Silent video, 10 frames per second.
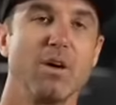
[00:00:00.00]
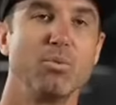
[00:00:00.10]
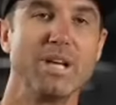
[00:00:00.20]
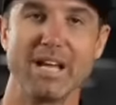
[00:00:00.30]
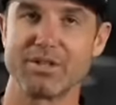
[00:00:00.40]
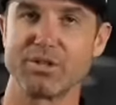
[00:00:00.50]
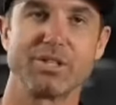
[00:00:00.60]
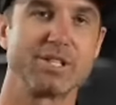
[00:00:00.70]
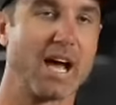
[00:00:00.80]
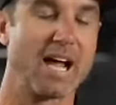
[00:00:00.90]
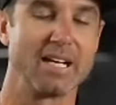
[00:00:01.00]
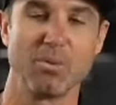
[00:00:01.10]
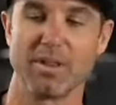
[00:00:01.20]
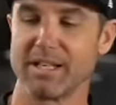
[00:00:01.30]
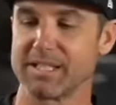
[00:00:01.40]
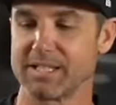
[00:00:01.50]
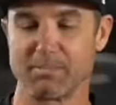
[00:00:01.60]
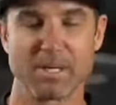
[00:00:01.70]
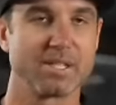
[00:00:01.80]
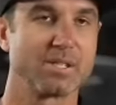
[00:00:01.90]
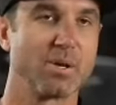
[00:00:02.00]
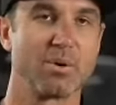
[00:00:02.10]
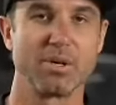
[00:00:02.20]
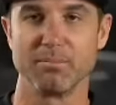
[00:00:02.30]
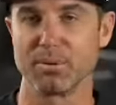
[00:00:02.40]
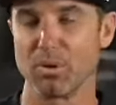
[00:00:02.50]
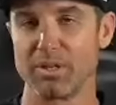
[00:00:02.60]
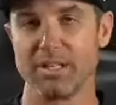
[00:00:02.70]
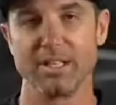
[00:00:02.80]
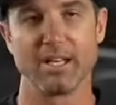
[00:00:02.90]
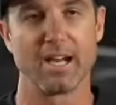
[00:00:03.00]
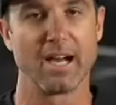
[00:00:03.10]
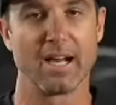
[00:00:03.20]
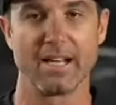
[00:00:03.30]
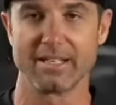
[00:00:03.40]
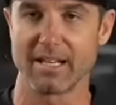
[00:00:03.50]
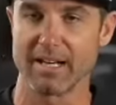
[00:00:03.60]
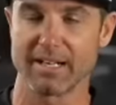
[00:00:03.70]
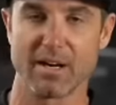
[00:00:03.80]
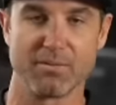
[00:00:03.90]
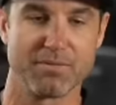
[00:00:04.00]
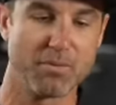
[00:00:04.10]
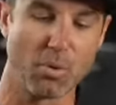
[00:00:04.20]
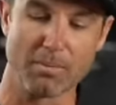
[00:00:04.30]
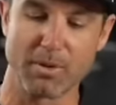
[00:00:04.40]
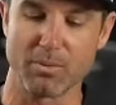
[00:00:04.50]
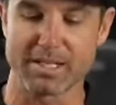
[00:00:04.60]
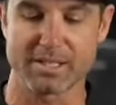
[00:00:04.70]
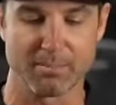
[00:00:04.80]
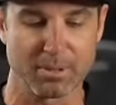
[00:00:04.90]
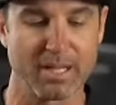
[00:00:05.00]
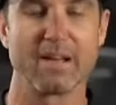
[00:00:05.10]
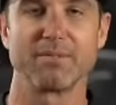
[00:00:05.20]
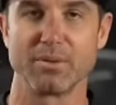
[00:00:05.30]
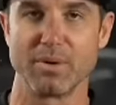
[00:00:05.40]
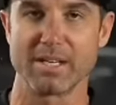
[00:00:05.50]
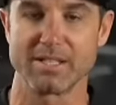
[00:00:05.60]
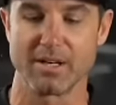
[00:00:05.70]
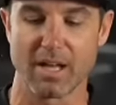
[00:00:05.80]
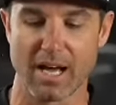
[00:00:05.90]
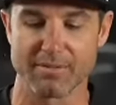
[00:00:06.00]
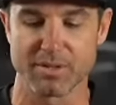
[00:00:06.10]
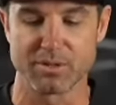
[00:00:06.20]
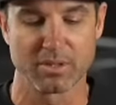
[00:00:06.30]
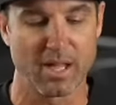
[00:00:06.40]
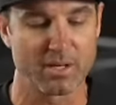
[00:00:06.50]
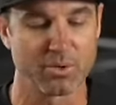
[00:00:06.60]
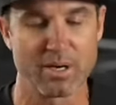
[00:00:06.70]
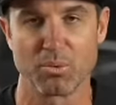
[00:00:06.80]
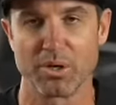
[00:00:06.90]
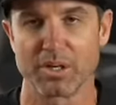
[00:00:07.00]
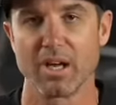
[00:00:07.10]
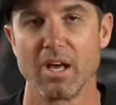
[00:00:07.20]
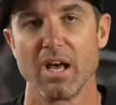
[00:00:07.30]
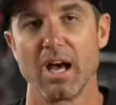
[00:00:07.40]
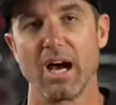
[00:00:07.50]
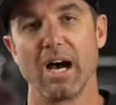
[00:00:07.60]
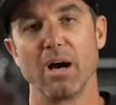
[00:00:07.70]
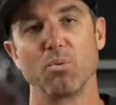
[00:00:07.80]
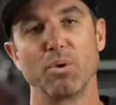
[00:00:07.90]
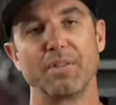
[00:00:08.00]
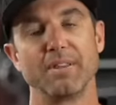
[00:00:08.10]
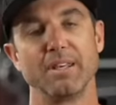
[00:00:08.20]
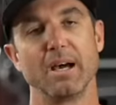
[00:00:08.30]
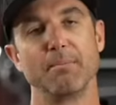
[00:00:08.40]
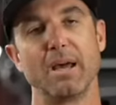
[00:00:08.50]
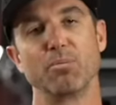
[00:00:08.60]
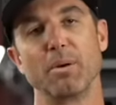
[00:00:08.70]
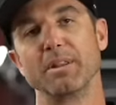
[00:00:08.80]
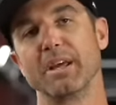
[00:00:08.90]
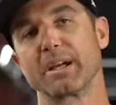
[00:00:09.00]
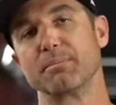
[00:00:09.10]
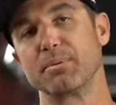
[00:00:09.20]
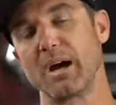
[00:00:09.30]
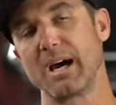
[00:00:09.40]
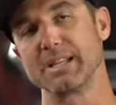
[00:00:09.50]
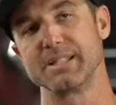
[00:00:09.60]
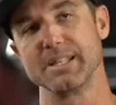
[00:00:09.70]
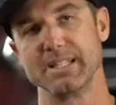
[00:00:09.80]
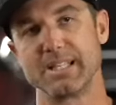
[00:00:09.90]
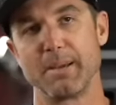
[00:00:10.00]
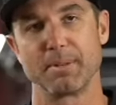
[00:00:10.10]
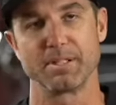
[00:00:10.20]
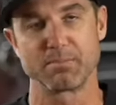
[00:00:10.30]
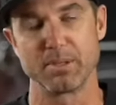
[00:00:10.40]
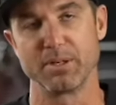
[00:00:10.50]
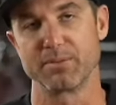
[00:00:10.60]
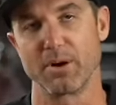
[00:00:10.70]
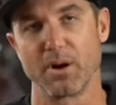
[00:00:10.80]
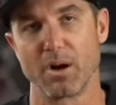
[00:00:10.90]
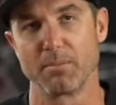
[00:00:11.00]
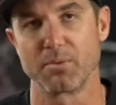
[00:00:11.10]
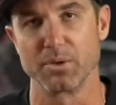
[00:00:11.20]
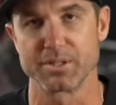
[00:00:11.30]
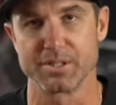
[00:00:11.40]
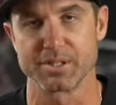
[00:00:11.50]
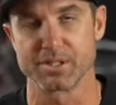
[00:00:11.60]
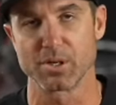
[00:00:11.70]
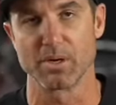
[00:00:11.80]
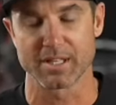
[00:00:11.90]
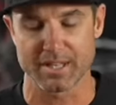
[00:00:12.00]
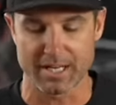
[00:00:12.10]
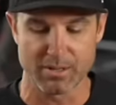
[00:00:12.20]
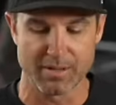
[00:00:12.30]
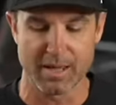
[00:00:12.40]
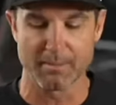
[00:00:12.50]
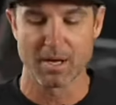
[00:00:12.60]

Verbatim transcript: re-enter society whether that's as a business owner an employee uh, and, and kind of form the rest the plan for the rest of their lives so they do a lot of great work uh, with the uh, men and women that comprise the tip of the spear for our armed forces and so as a thank you to them